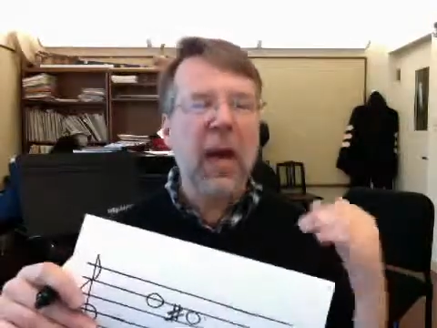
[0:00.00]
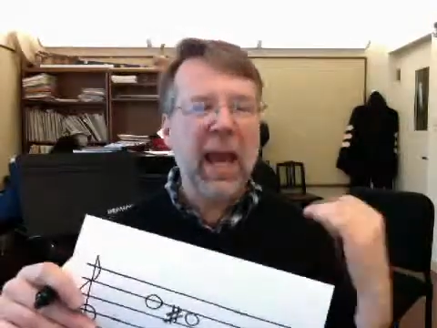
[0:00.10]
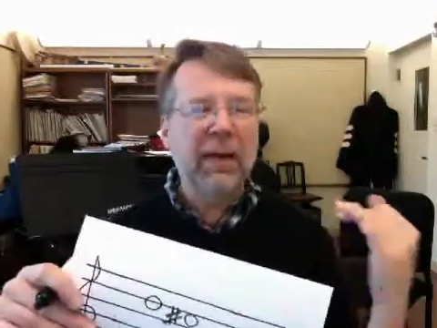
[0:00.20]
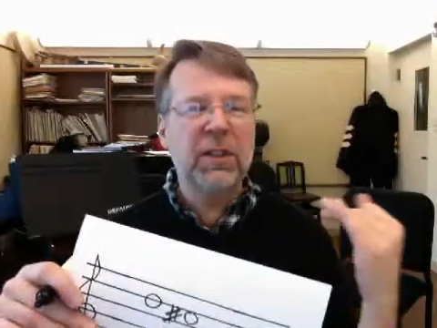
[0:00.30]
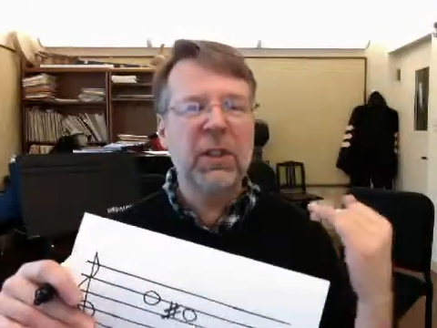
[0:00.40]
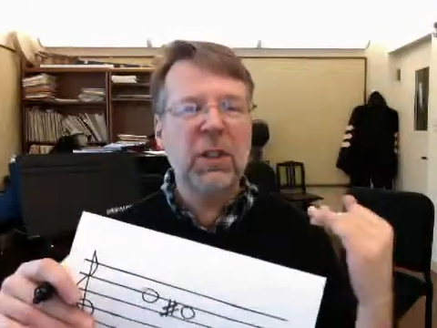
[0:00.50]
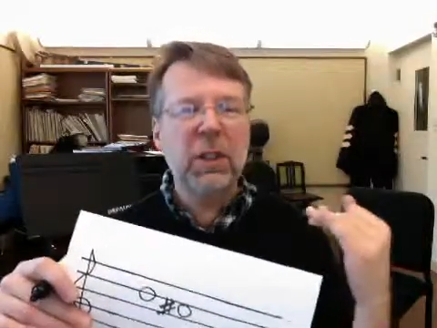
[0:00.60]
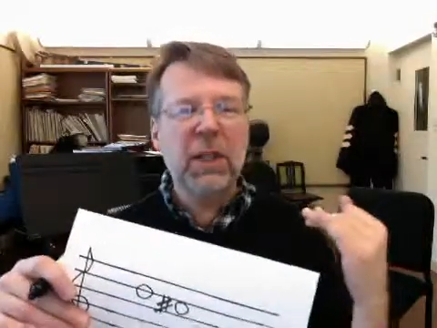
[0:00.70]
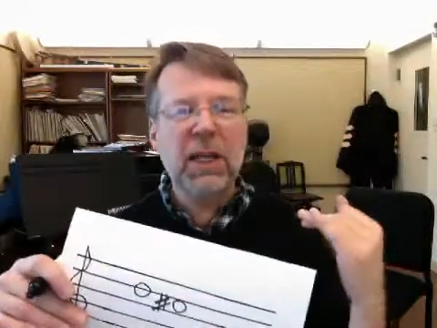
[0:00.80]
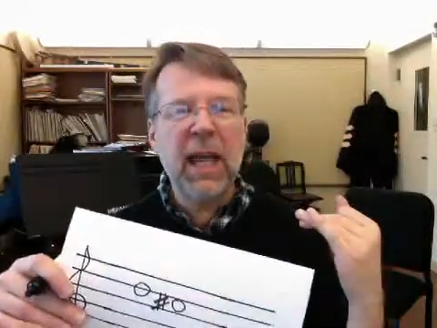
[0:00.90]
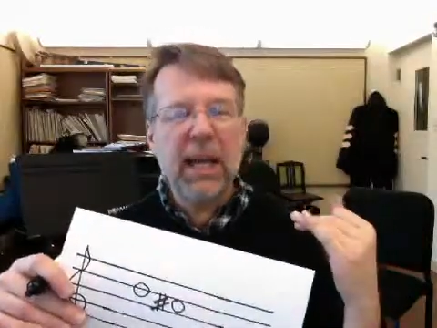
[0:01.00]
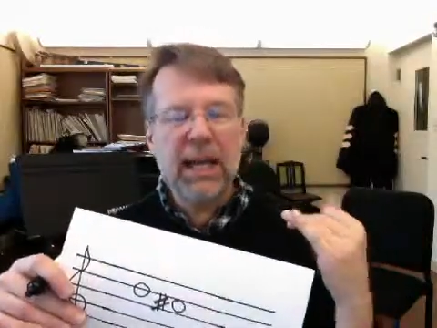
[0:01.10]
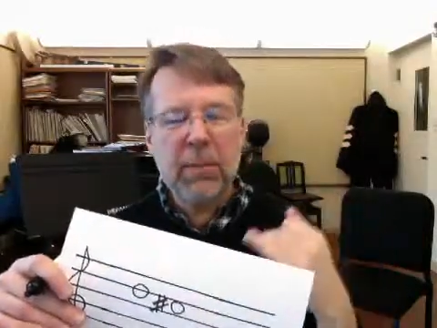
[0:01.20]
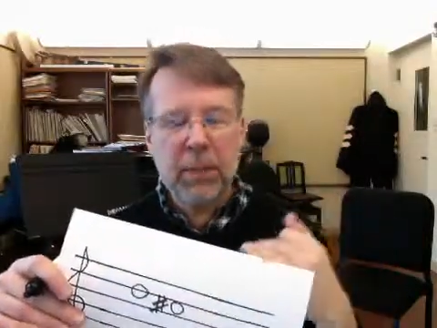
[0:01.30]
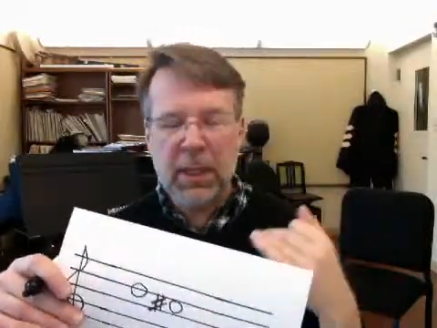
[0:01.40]
F, C, G, D, A,
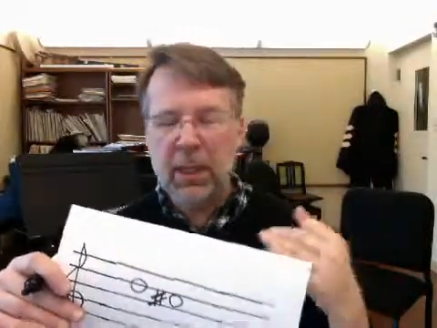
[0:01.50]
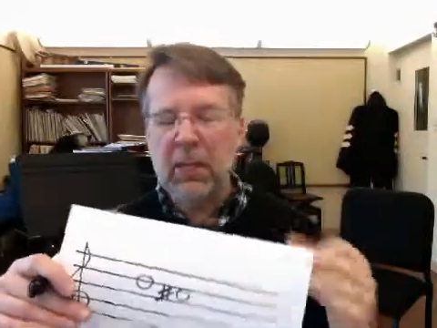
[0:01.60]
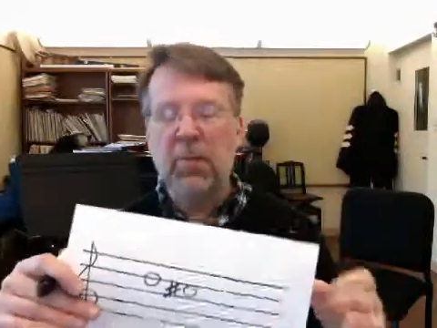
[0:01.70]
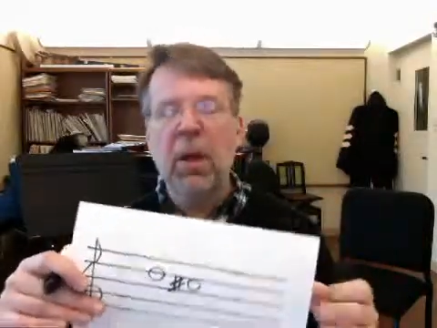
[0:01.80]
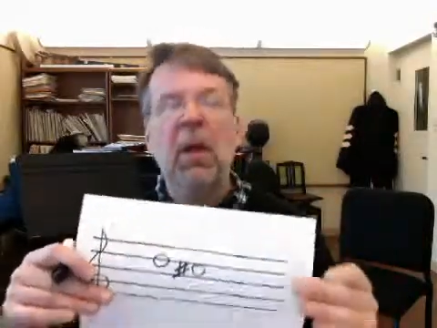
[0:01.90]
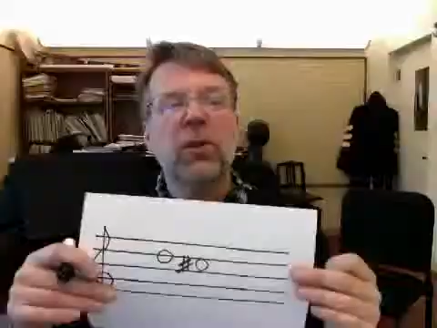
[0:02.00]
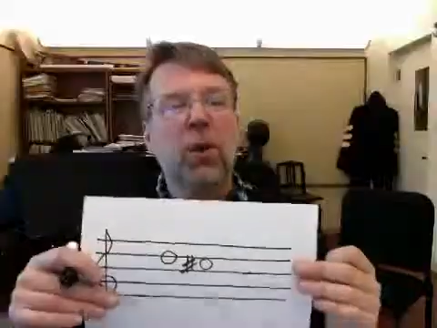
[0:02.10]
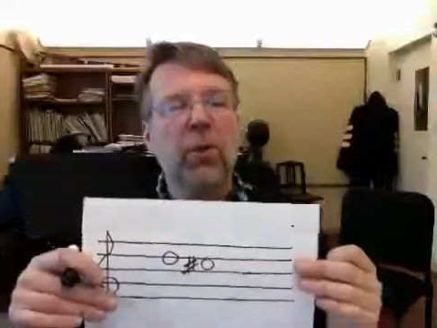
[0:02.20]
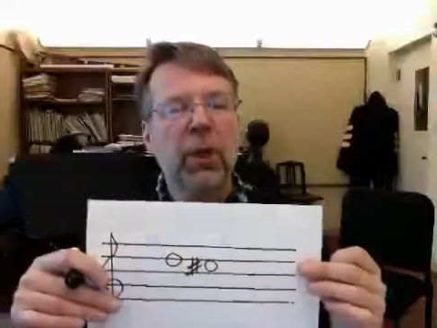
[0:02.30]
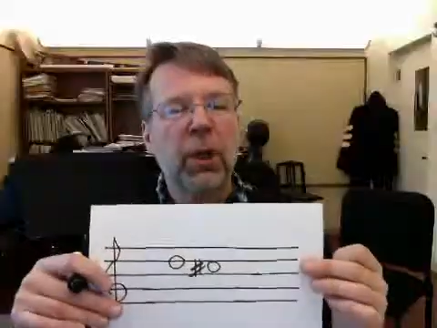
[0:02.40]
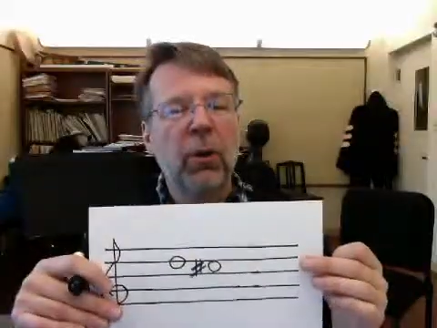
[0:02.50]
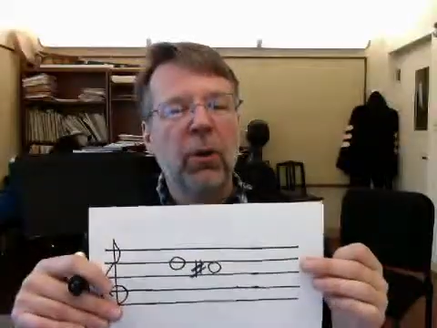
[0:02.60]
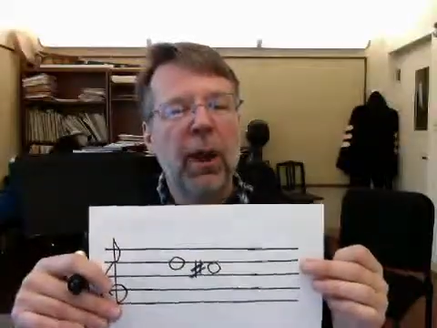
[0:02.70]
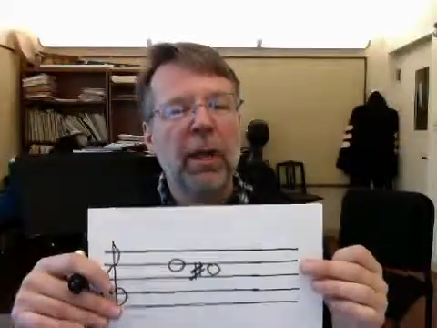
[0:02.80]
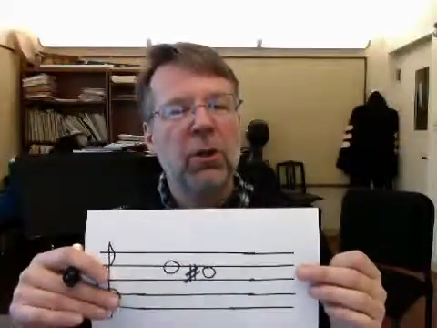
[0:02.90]
E, B. So we're going to
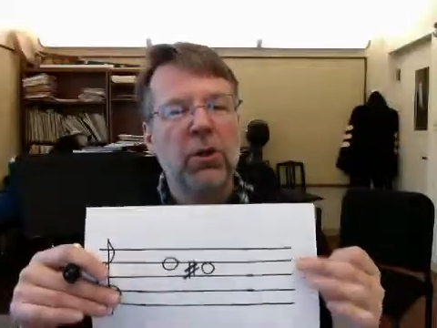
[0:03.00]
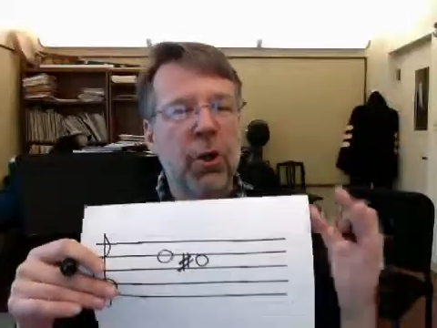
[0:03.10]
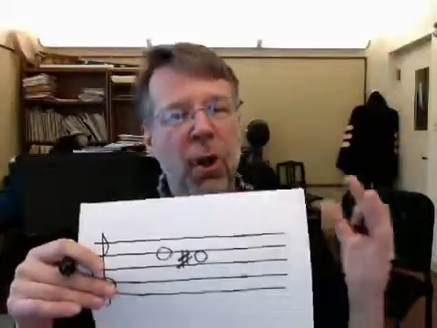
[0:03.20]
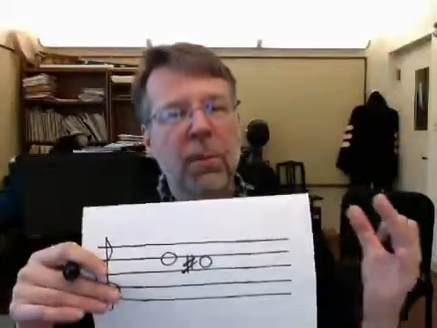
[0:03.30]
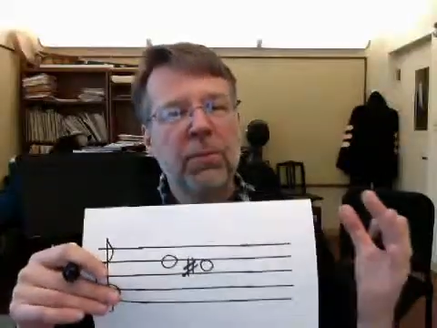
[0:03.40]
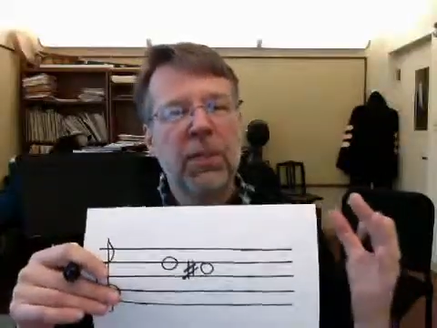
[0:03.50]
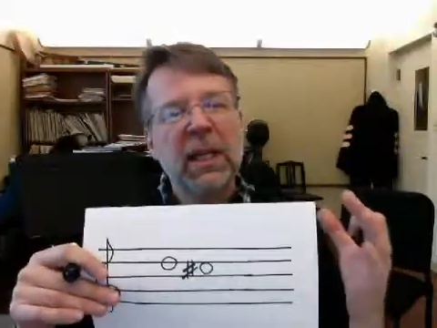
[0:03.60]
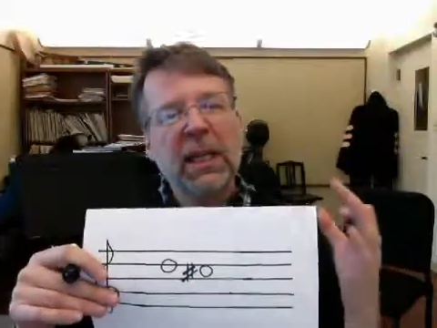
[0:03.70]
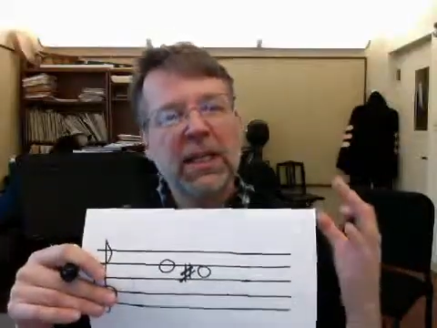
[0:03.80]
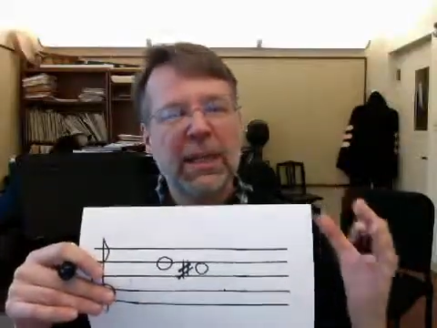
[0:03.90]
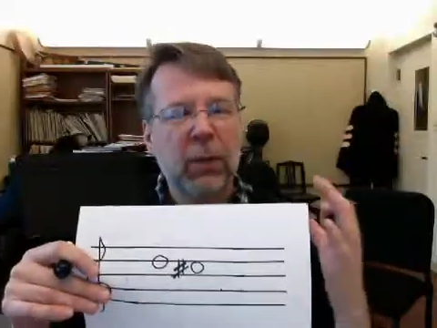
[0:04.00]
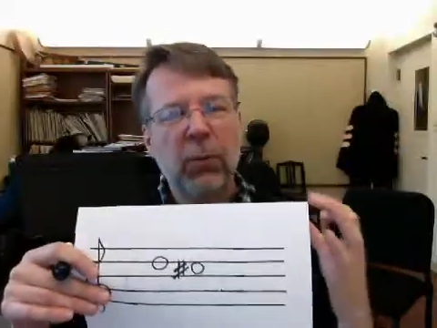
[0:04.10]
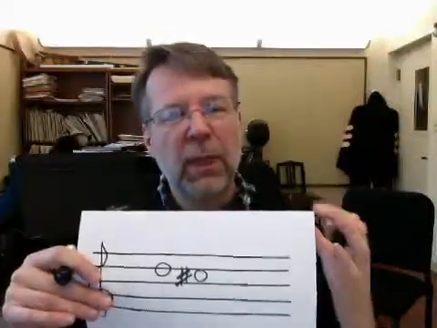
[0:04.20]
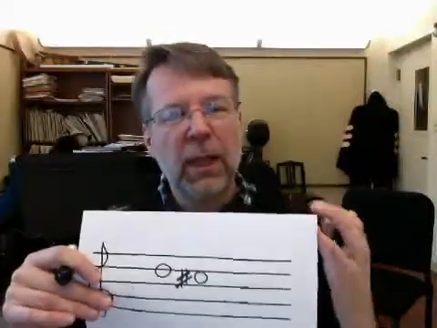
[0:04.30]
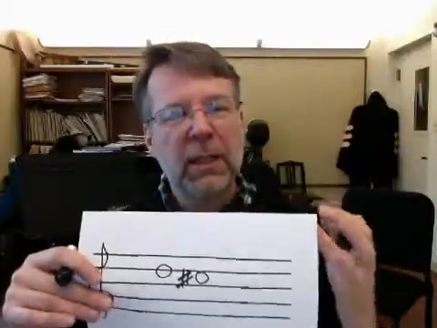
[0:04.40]
write sharps until
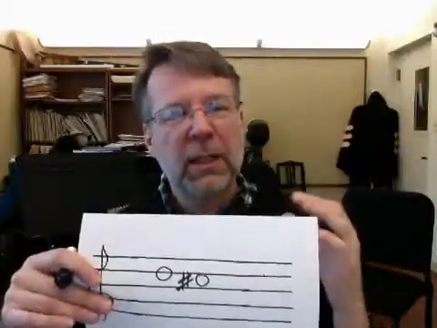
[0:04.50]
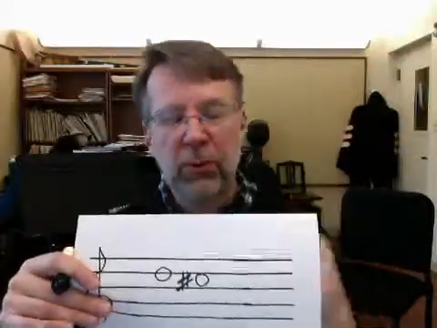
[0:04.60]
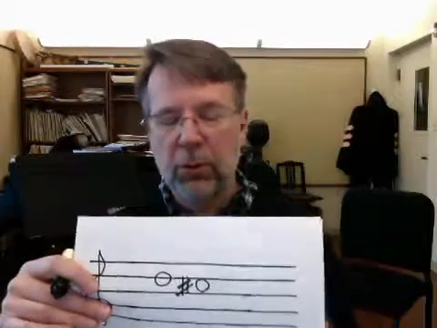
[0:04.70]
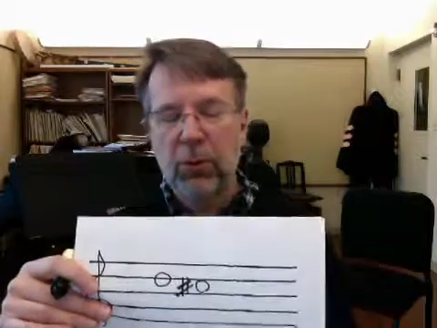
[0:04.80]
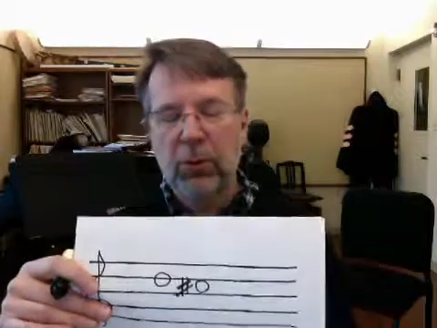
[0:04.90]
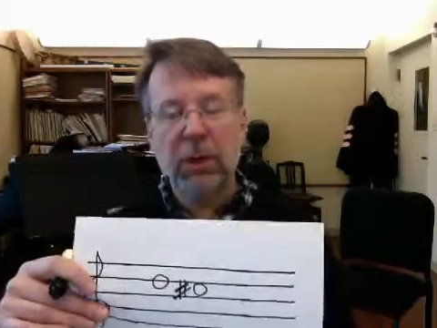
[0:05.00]
we get to